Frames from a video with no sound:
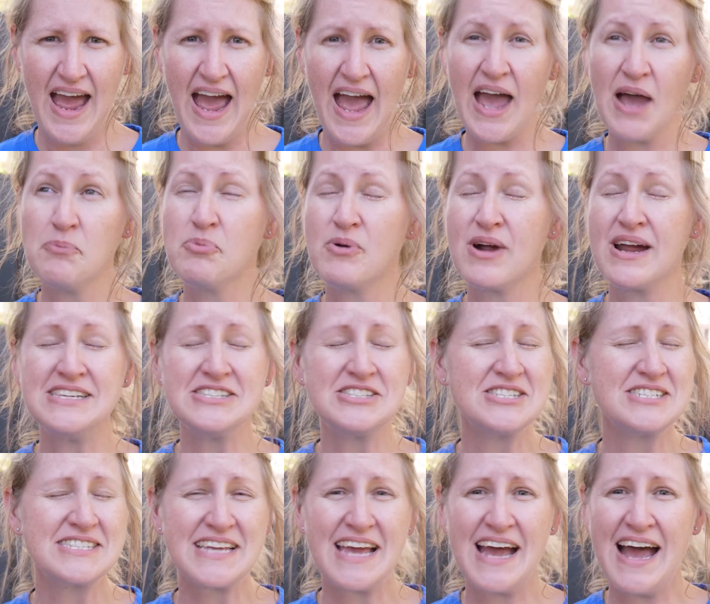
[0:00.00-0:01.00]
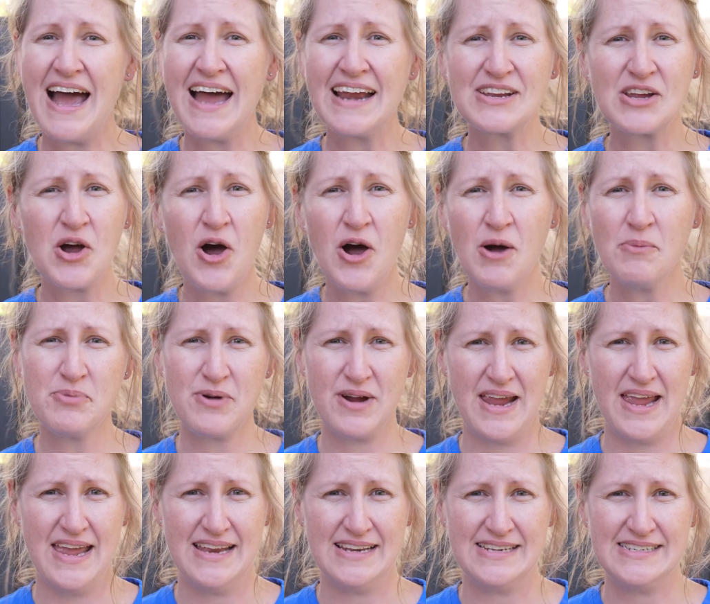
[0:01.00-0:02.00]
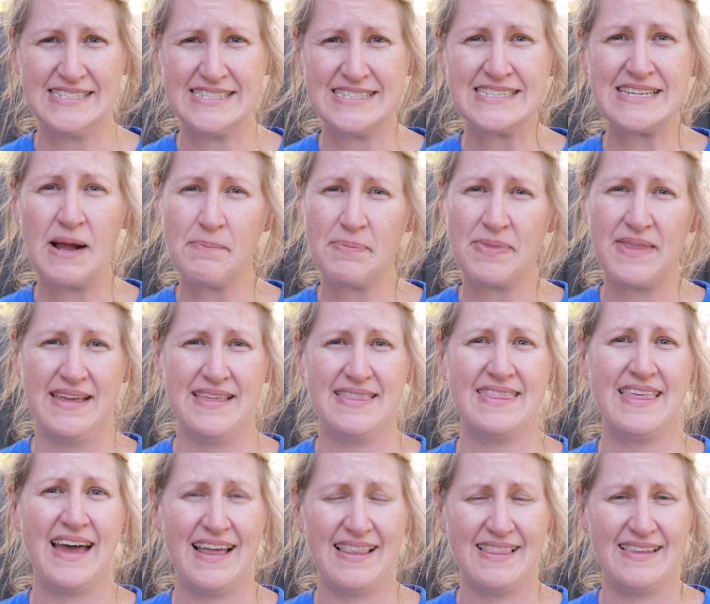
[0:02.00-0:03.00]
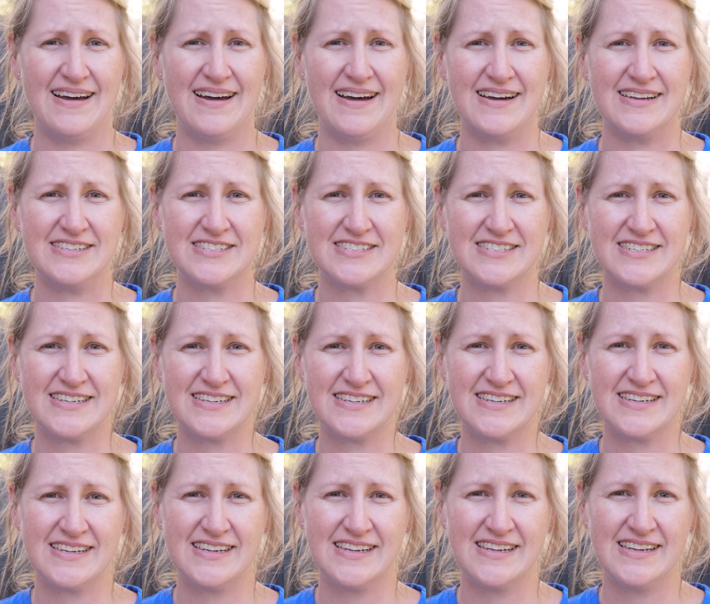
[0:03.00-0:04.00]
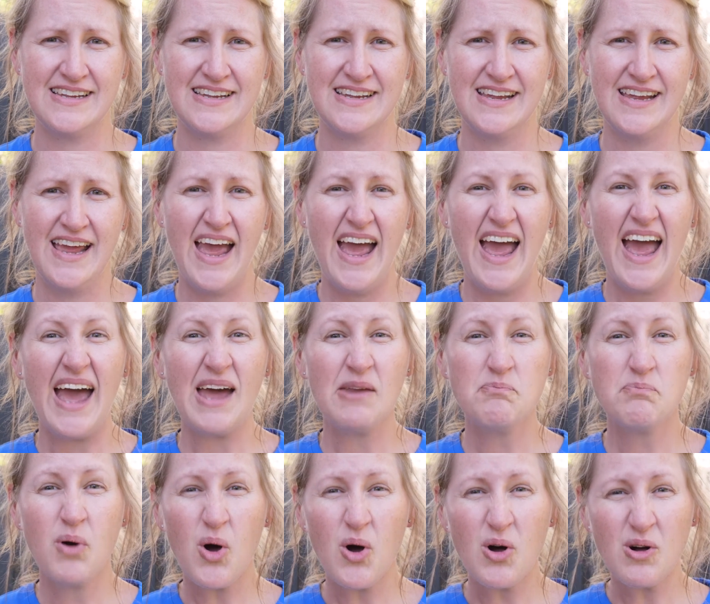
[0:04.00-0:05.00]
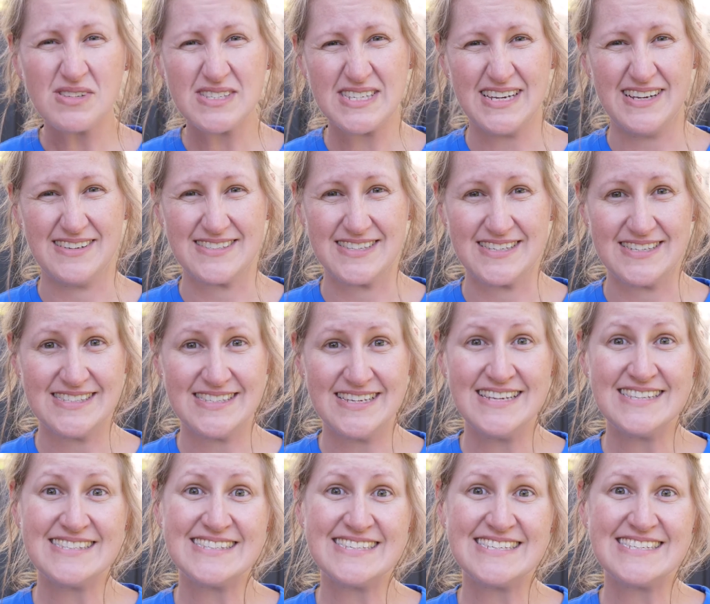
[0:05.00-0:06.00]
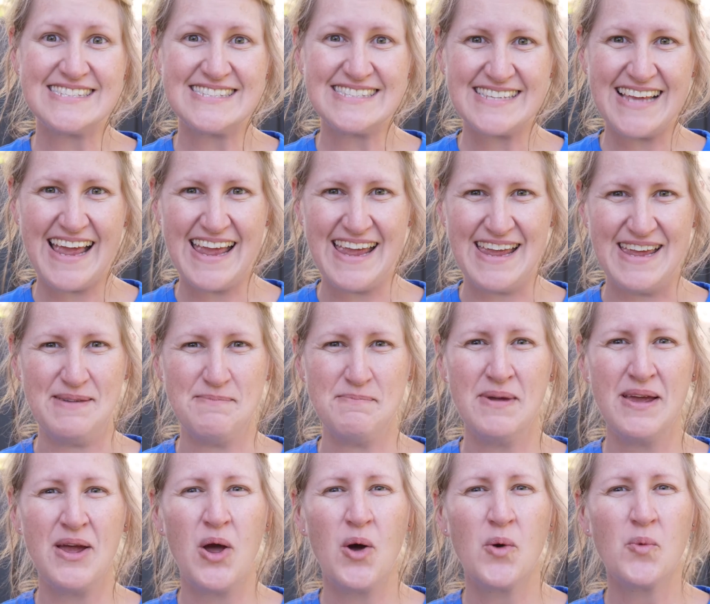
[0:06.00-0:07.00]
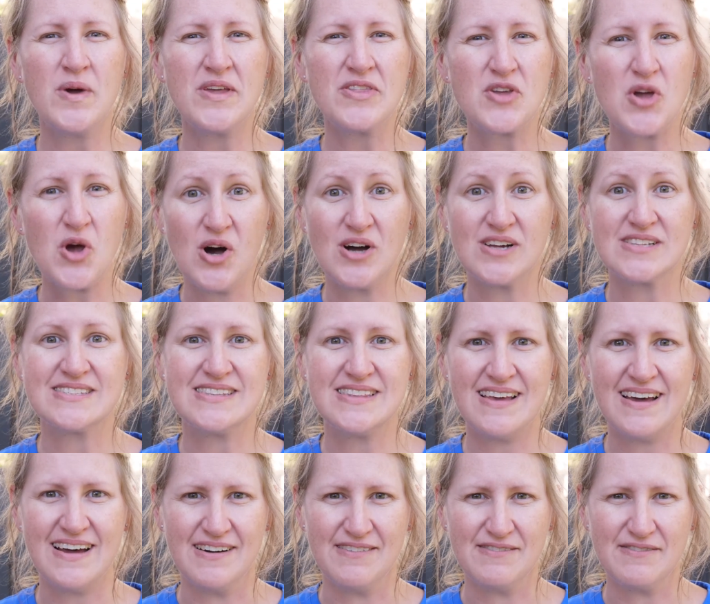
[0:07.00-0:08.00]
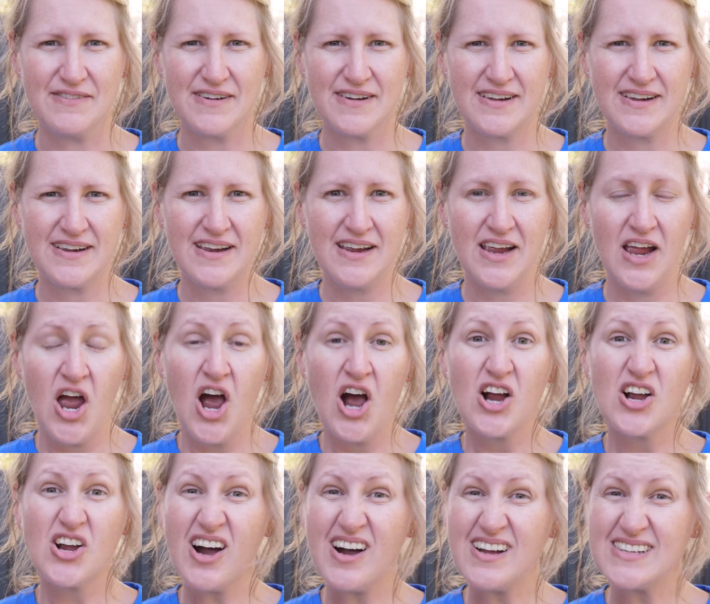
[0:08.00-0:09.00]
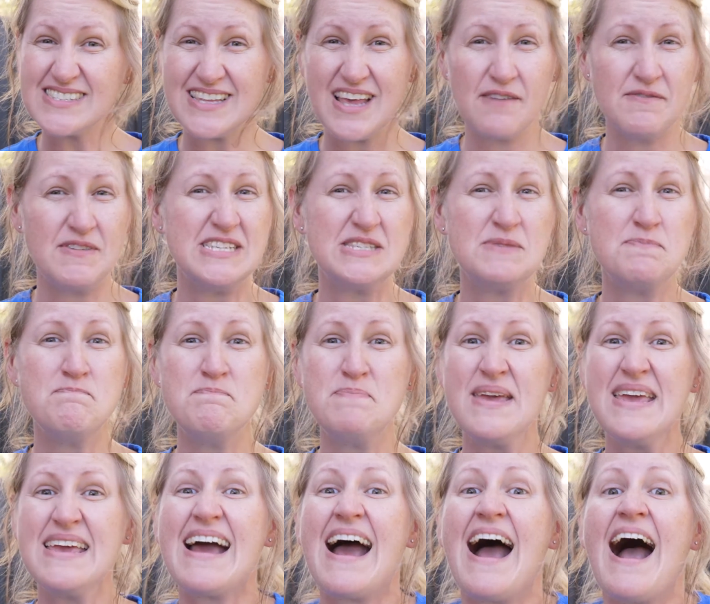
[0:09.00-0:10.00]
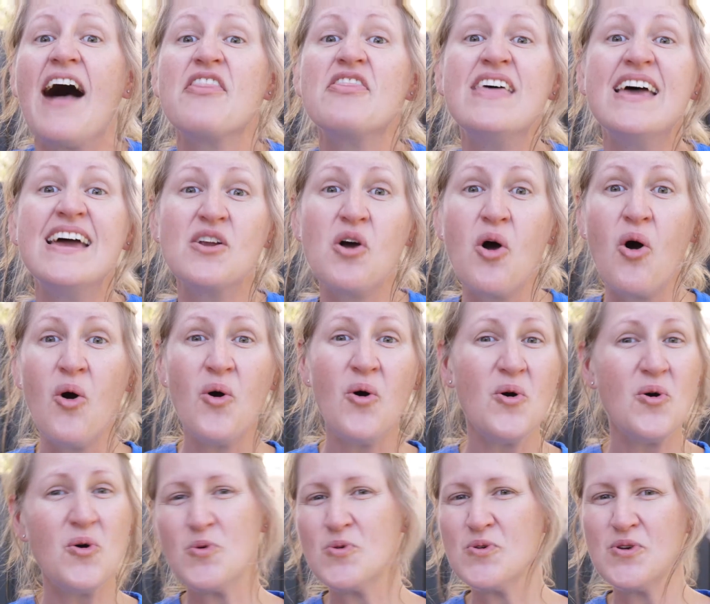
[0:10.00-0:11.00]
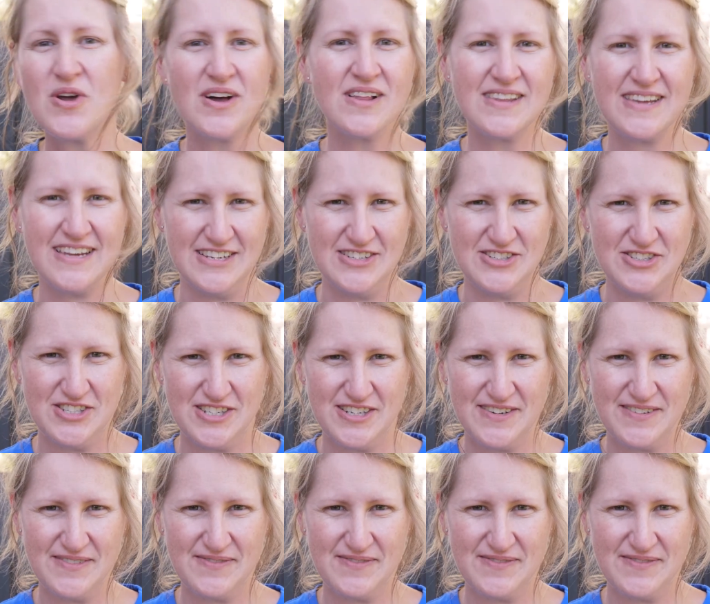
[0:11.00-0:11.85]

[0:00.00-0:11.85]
Our brains just can't comprehend something that large. And Paul tells us it's the same with God's love. God's love is bigger than all knowledge.